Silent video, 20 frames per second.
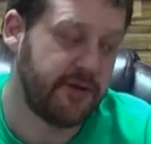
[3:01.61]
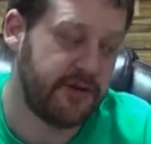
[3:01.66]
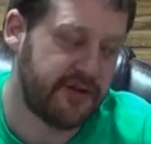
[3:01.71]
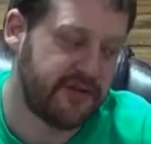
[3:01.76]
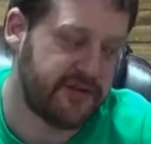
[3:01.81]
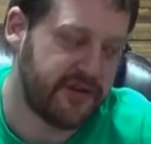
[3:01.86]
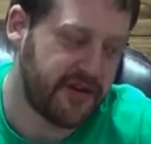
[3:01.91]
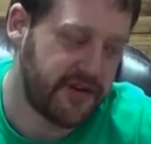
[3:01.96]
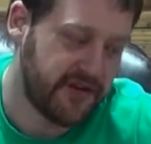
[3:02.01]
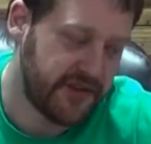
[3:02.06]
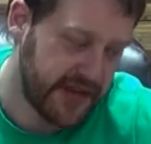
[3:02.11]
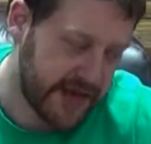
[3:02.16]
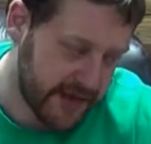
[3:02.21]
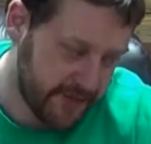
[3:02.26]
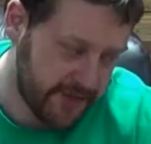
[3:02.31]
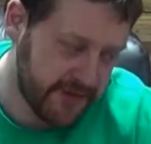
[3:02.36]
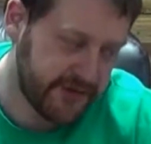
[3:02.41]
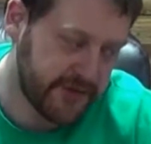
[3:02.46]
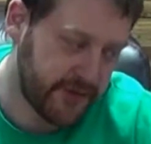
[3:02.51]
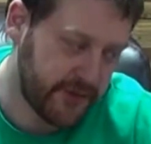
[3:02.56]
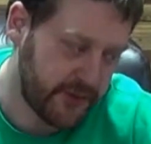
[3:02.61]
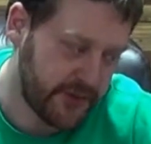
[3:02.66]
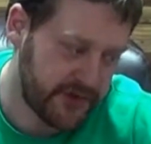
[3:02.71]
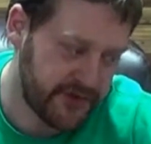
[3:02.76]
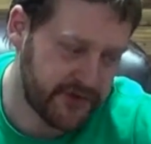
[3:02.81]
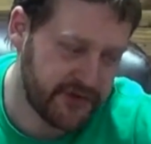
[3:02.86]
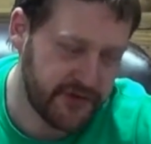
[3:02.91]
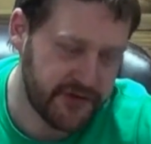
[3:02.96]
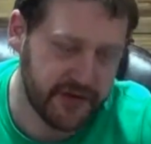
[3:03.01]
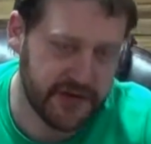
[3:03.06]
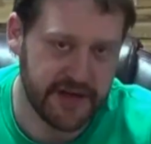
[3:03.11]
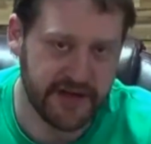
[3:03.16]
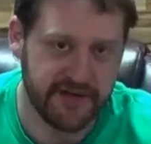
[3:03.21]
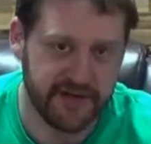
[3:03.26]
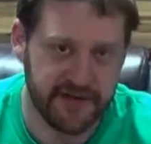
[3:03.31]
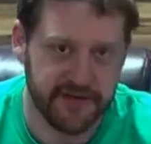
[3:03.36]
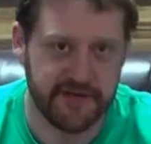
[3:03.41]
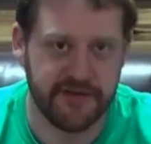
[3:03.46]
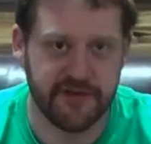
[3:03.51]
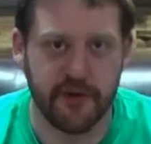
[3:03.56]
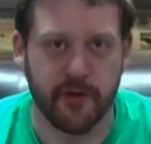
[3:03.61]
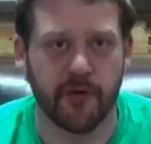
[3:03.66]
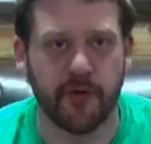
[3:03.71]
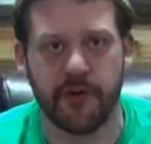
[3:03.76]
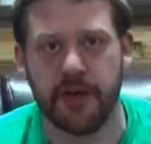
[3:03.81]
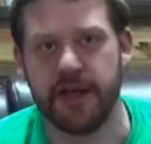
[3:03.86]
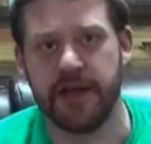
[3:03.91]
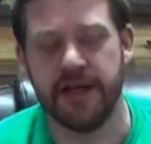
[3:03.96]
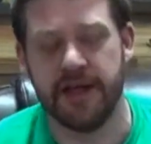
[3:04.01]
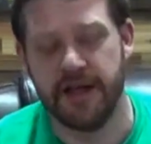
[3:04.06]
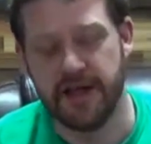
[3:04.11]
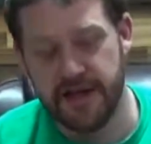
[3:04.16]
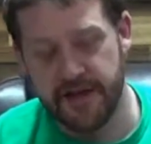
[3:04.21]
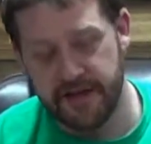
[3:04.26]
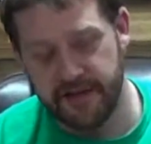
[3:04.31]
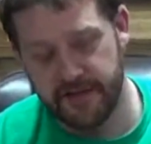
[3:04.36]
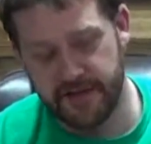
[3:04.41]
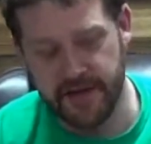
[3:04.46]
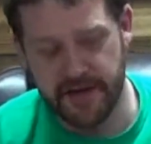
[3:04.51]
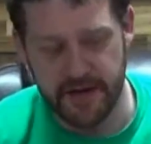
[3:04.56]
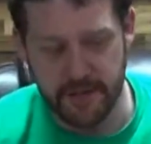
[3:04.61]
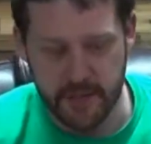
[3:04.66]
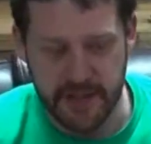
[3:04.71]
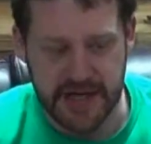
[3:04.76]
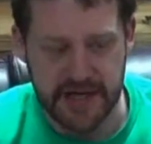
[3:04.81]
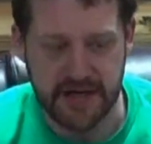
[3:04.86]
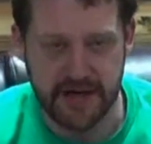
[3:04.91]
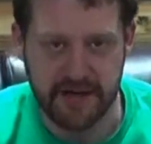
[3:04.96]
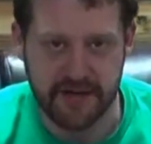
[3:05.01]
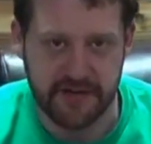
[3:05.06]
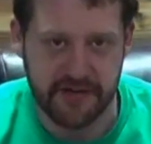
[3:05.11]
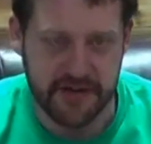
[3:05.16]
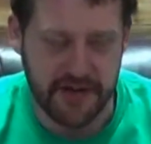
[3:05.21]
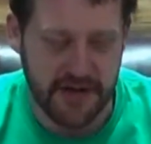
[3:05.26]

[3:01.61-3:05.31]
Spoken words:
restarted the app because we wanted to show you guys the story cinematic stuff.